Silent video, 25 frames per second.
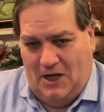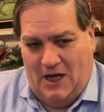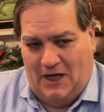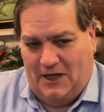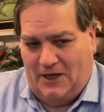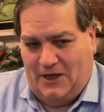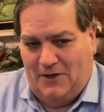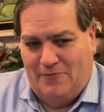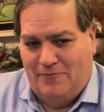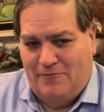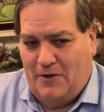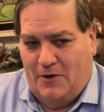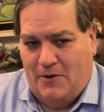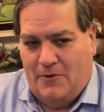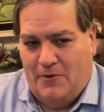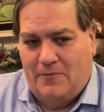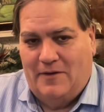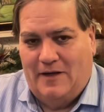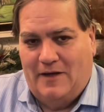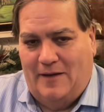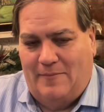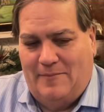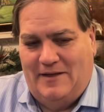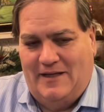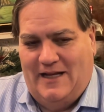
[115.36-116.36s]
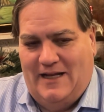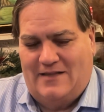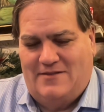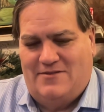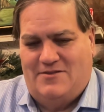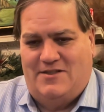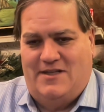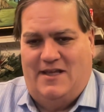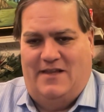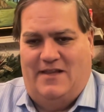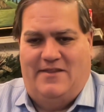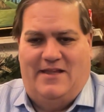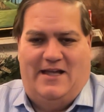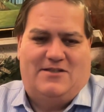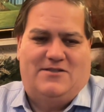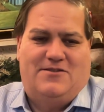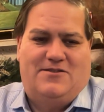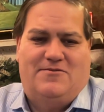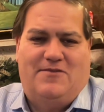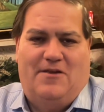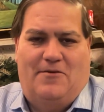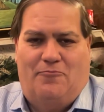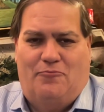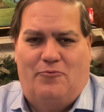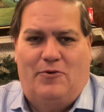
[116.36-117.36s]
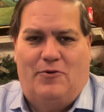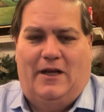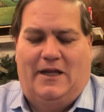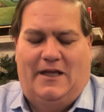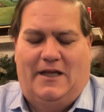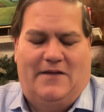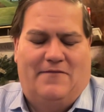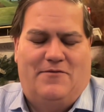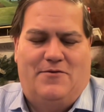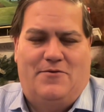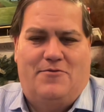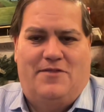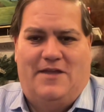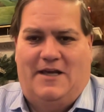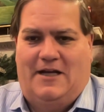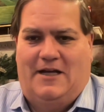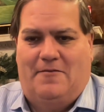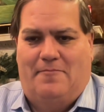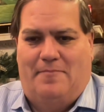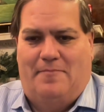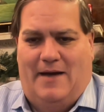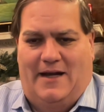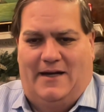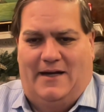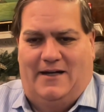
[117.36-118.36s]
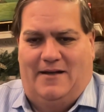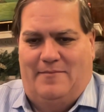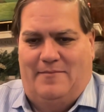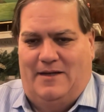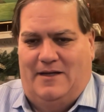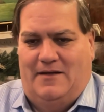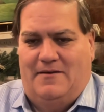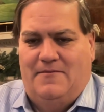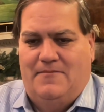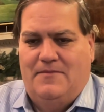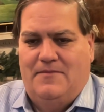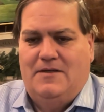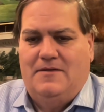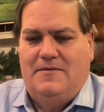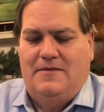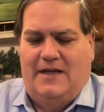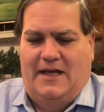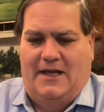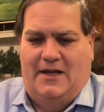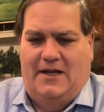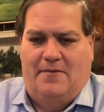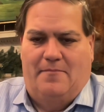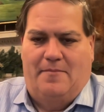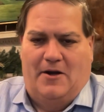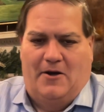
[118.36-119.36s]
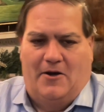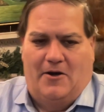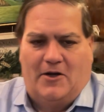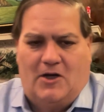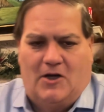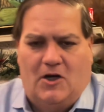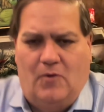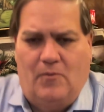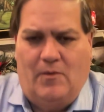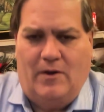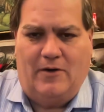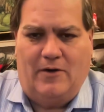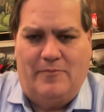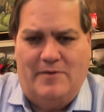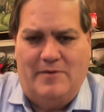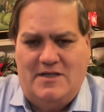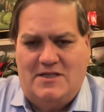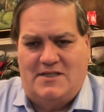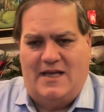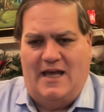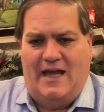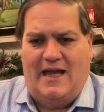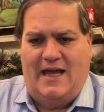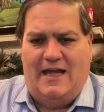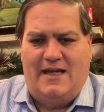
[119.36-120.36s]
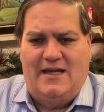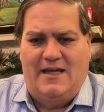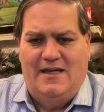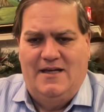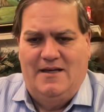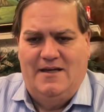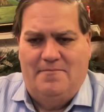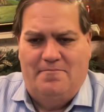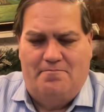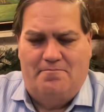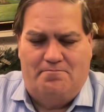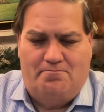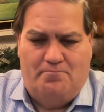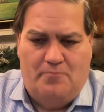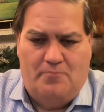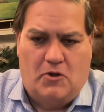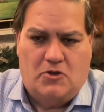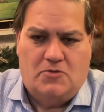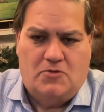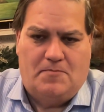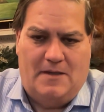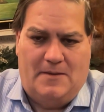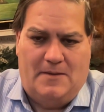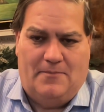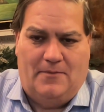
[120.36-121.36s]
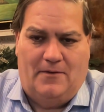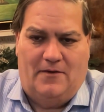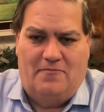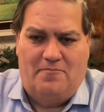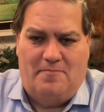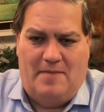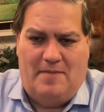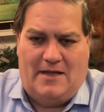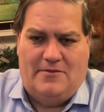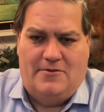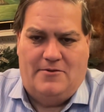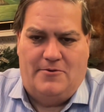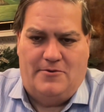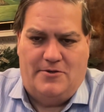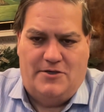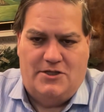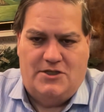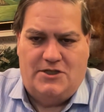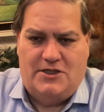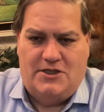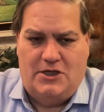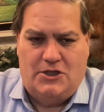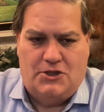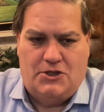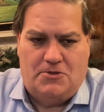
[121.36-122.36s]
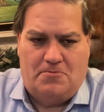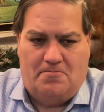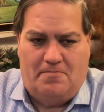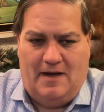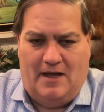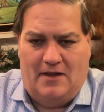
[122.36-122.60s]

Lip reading: going to vote. I mean, that's really, if you think about it. I mean, in America, what do we say? Most people have made their decision by the